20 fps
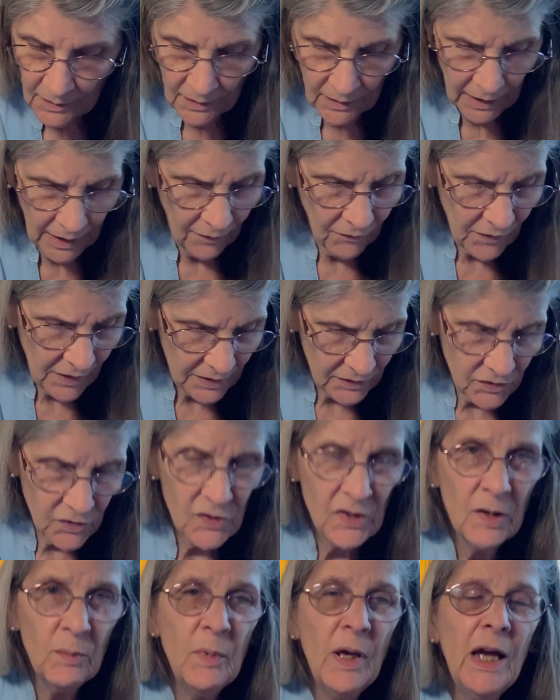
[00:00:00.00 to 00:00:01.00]
And that's
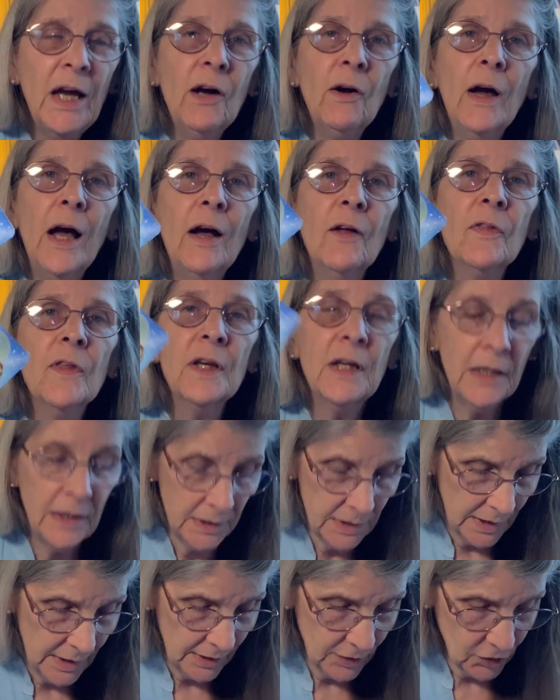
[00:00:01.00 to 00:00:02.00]
somehow how the
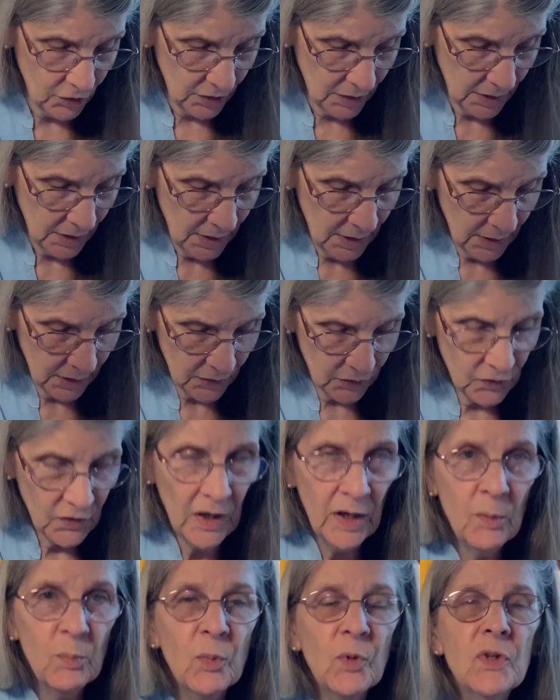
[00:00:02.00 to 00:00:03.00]
connection, because
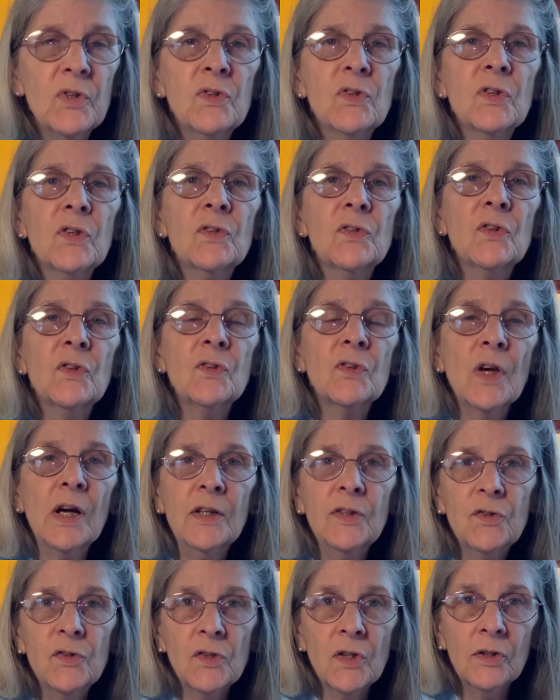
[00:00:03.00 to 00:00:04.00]
High Priestess is, I
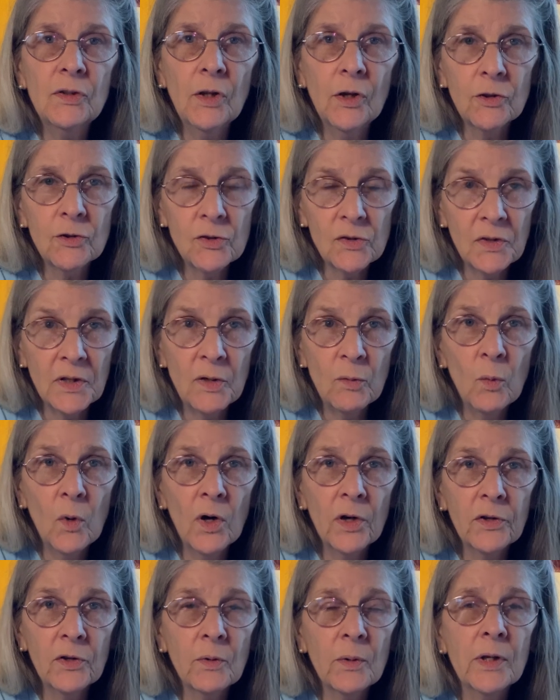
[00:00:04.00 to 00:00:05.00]
see, largely
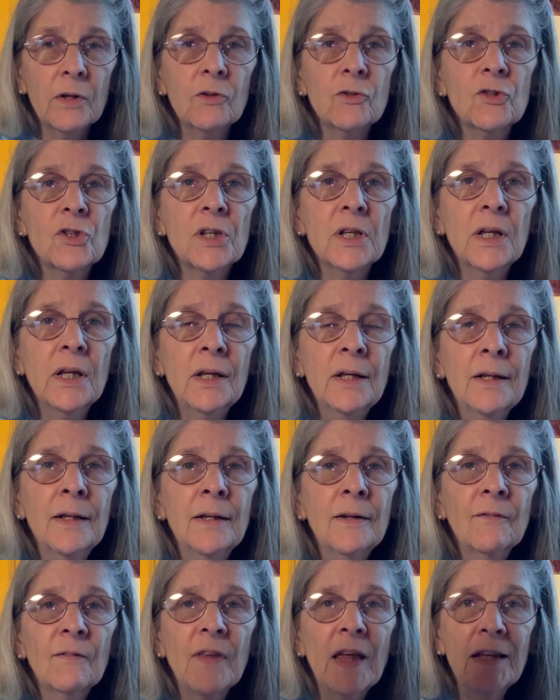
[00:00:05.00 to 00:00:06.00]
water energy.
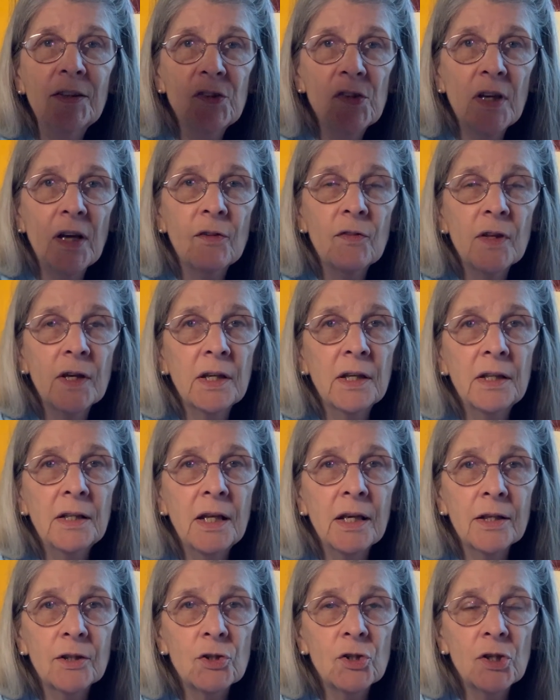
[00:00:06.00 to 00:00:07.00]
That's how the
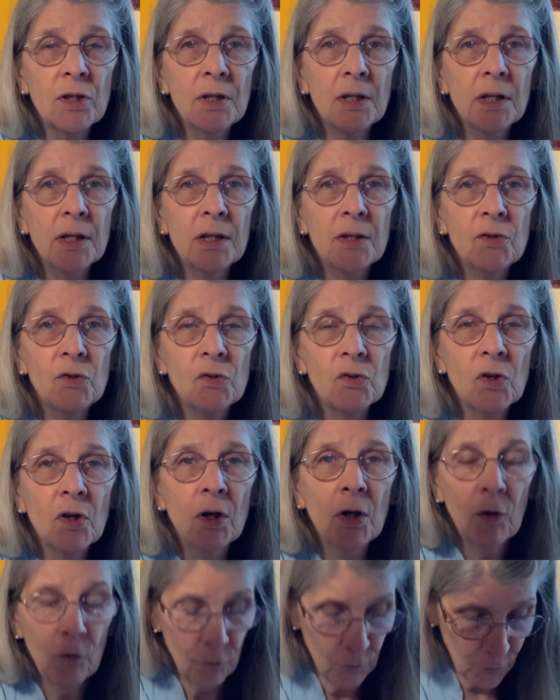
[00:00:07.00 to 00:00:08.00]
connection is
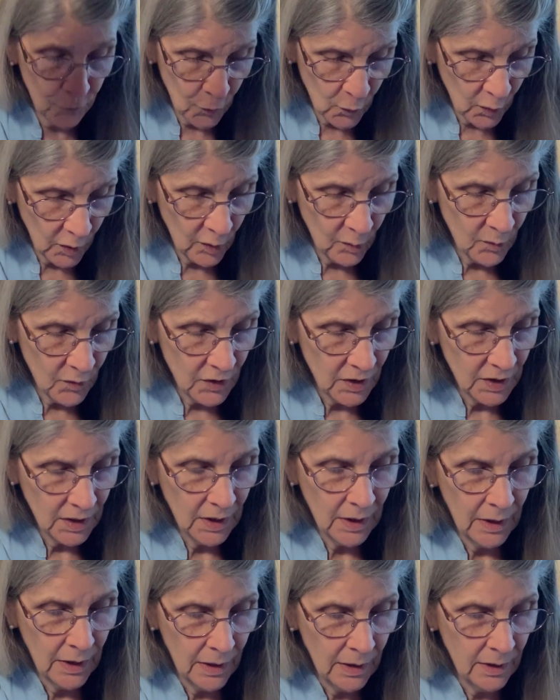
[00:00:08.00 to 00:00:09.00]
formed
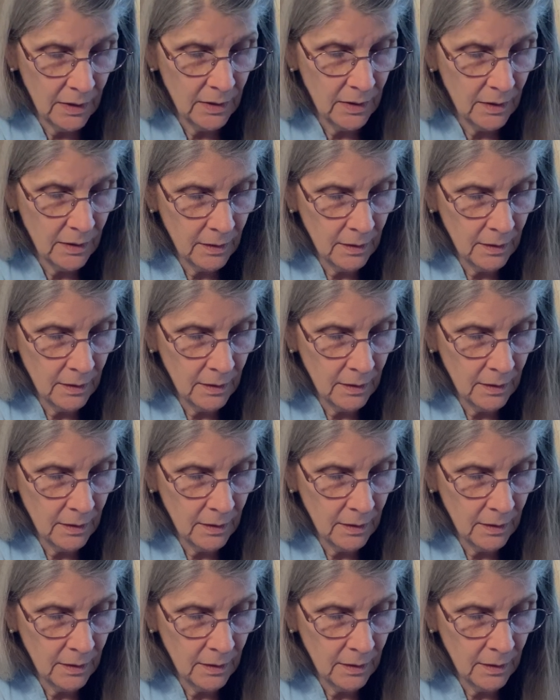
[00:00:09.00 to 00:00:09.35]
and,